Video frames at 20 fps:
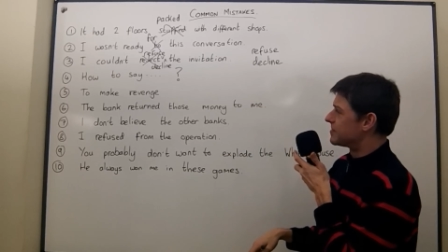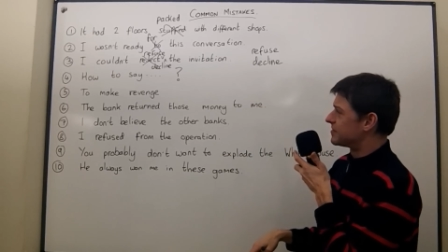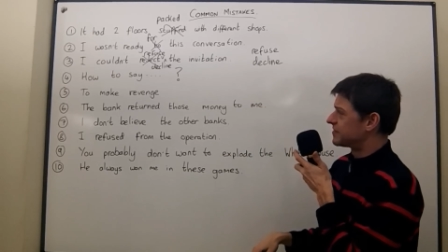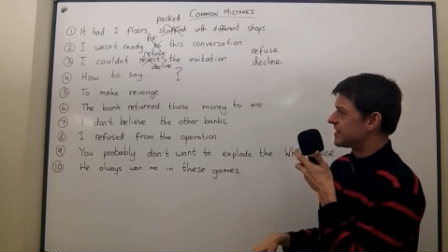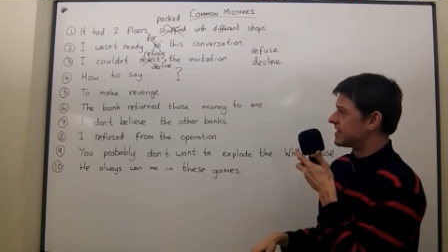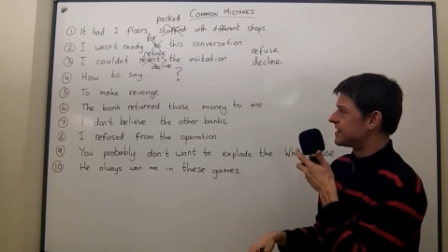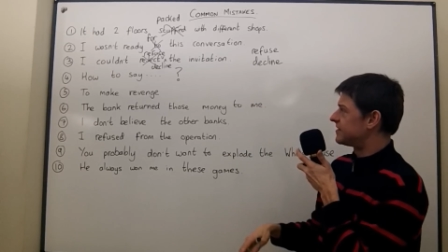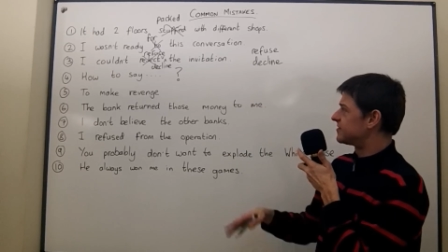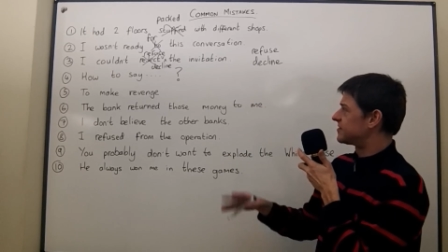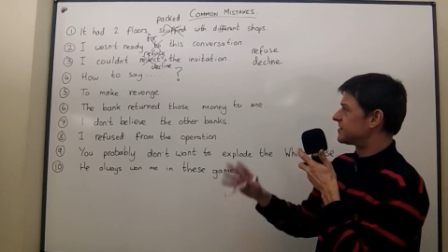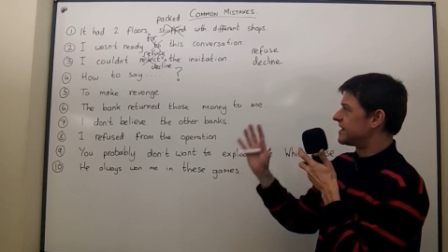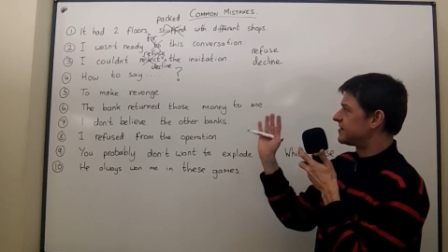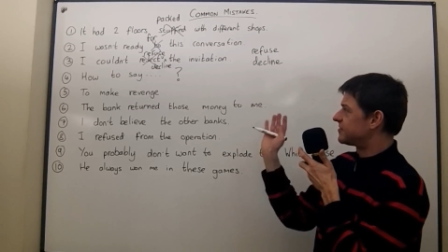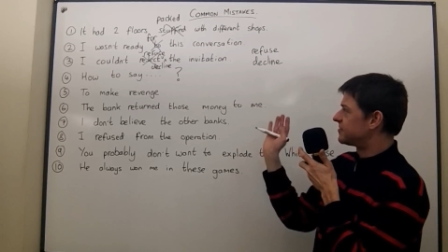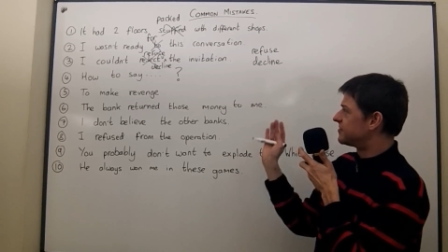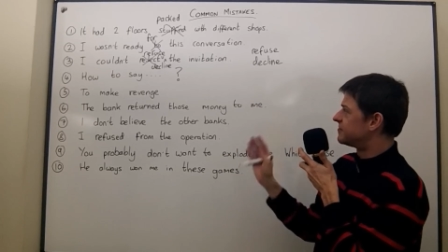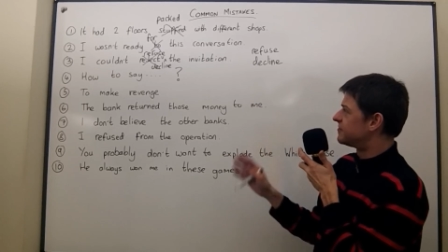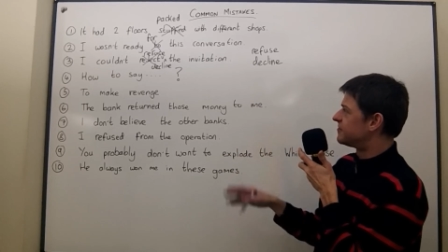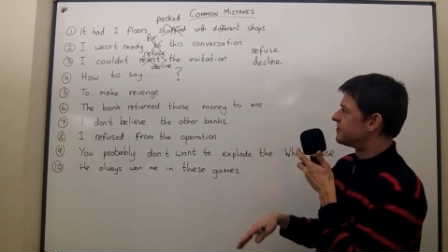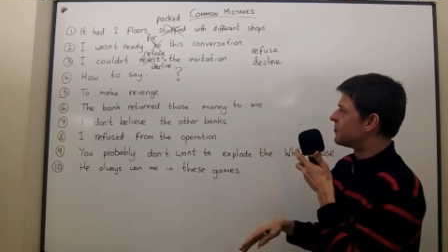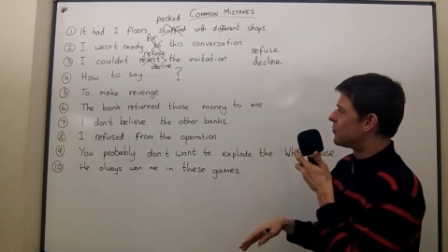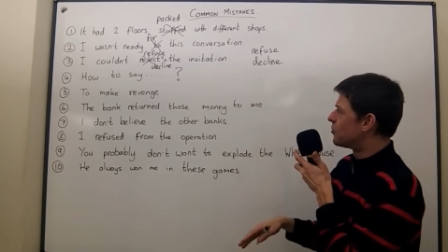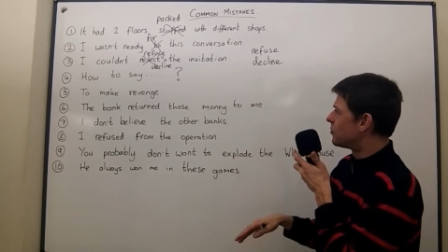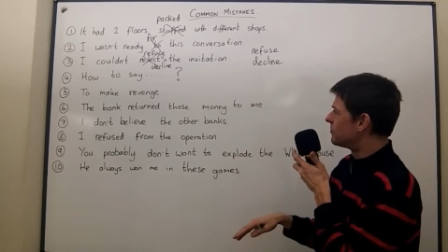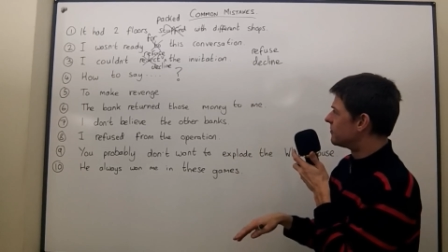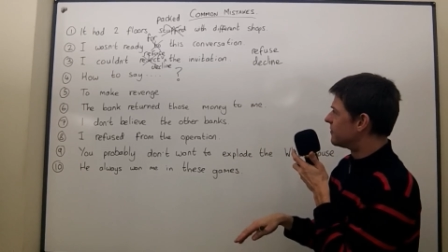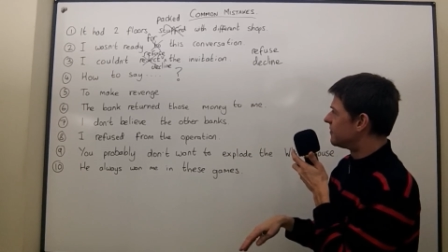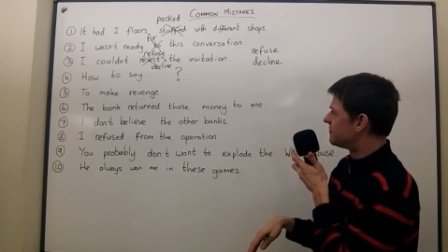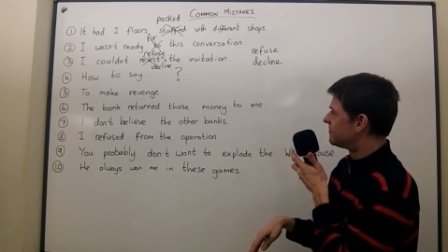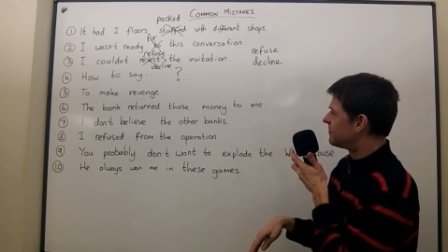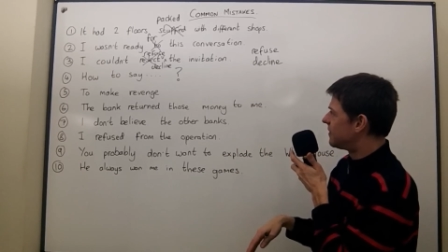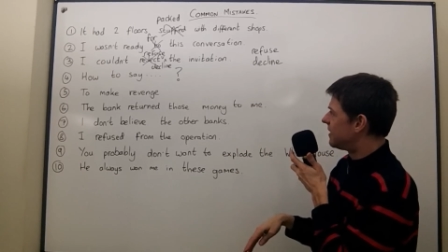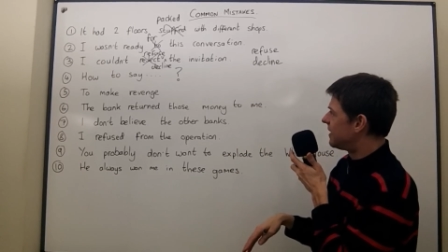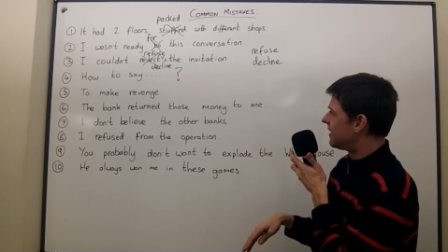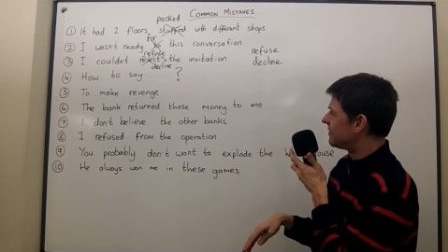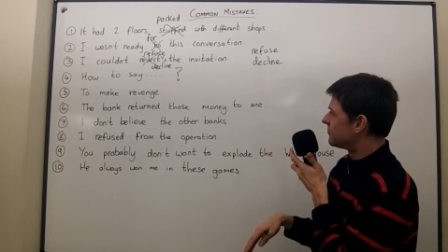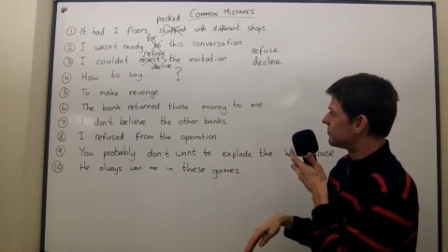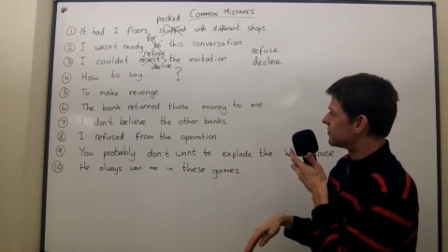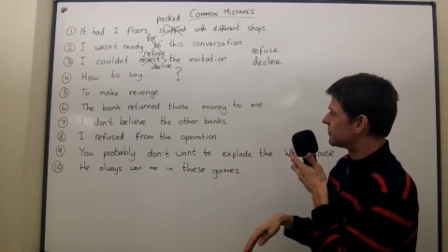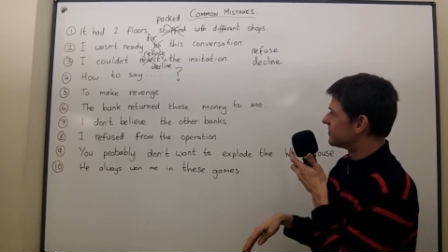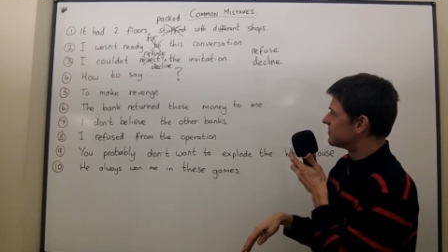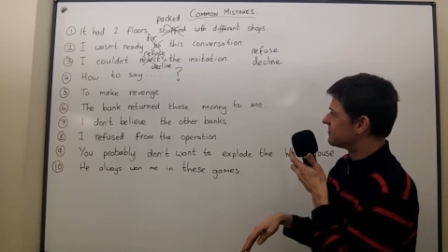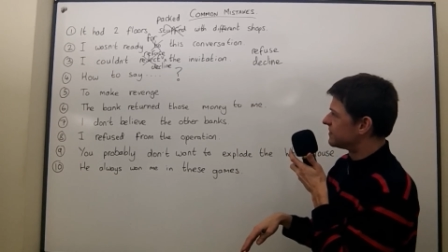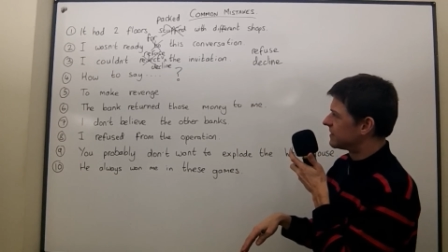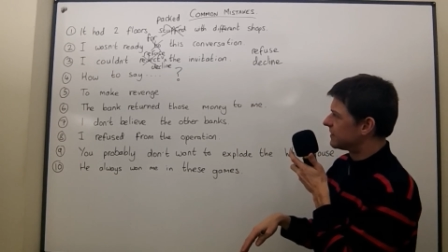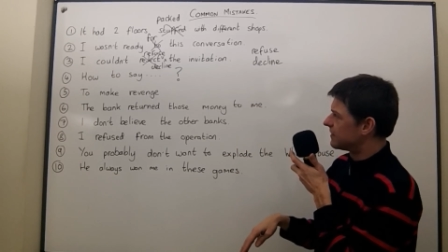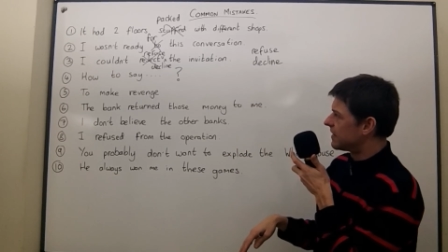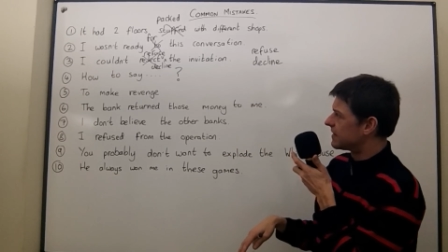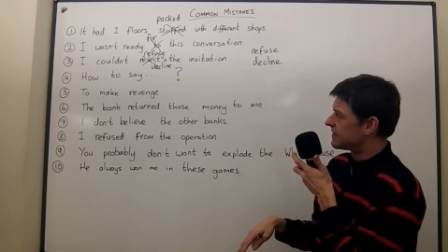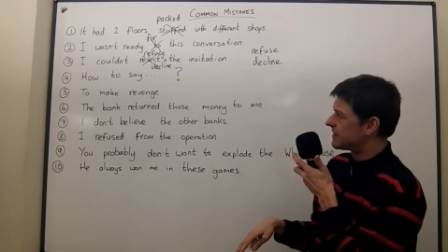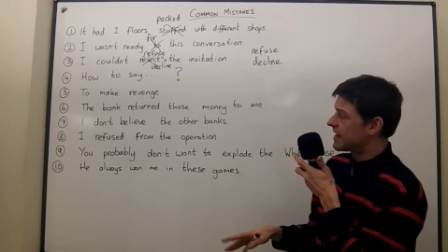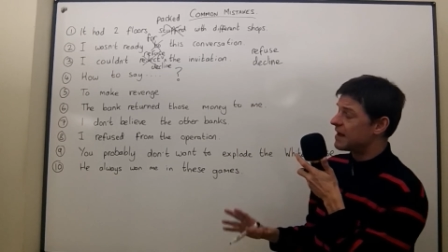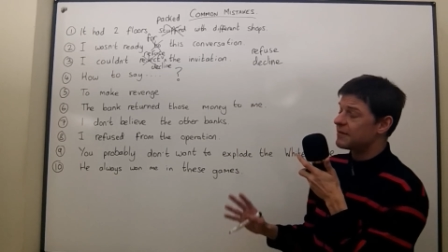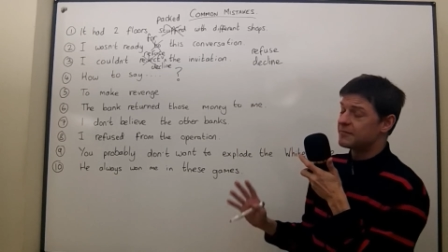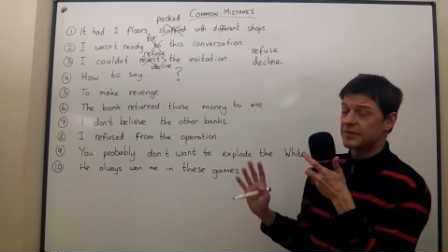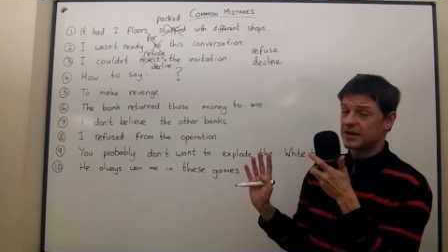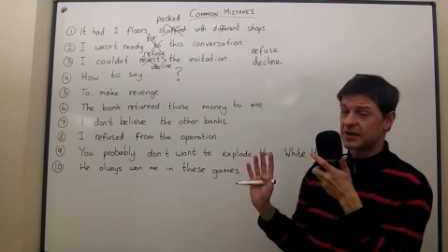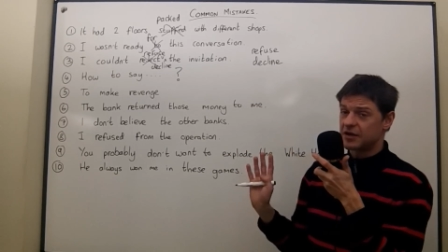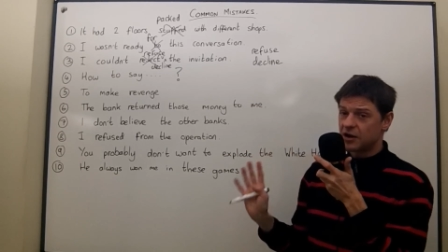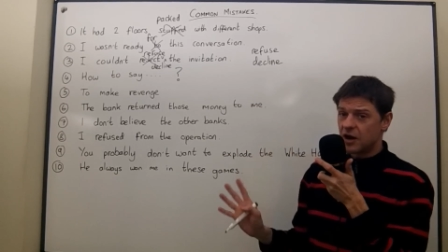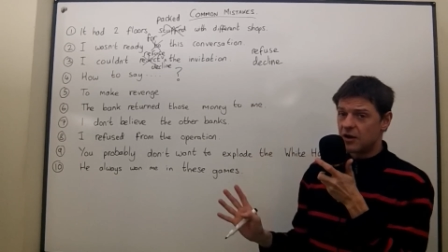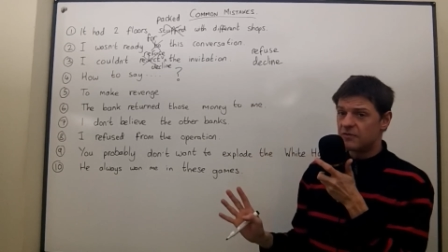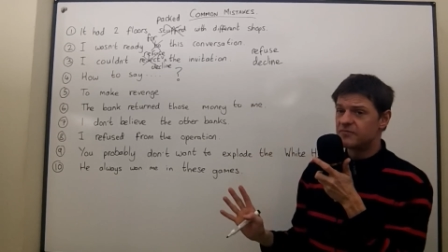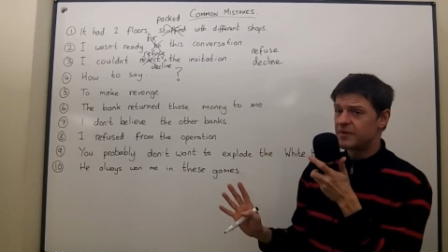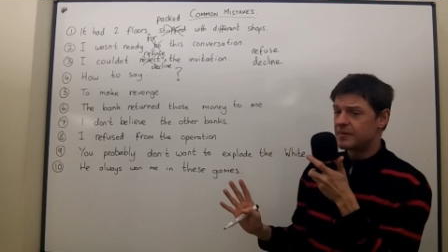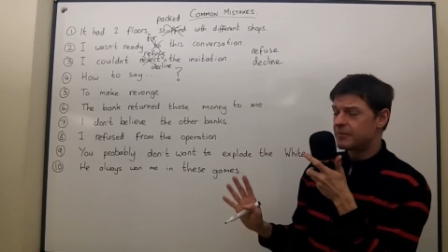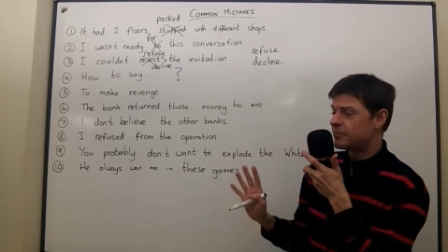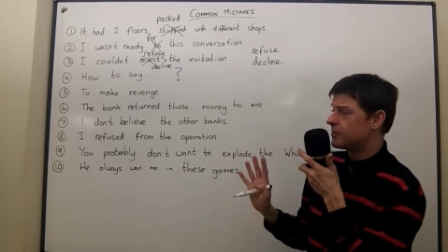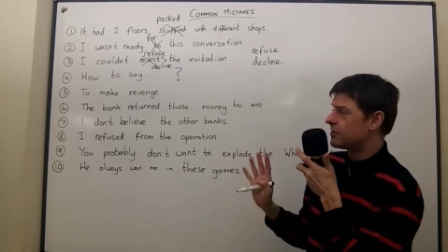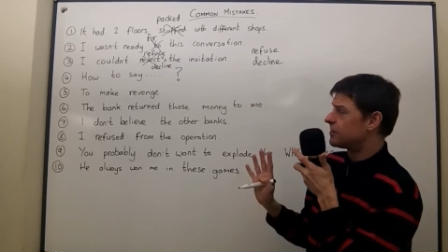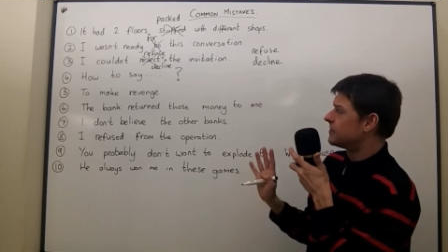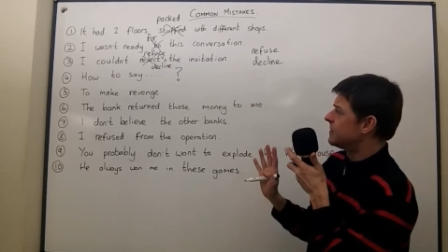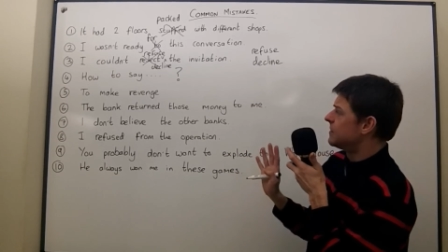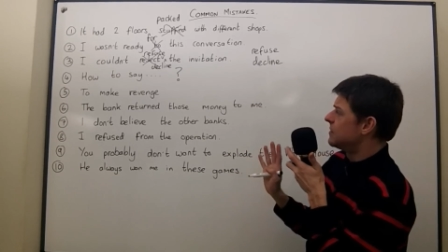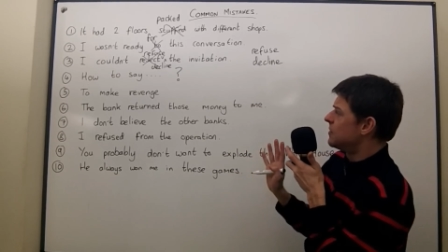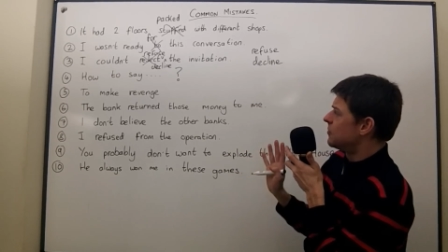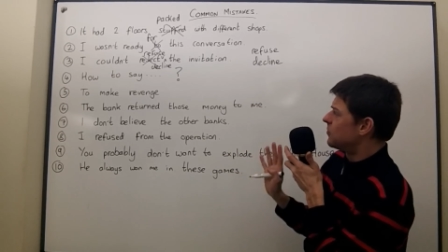mistakes lesson 4 or 5 or something like that but i can't remember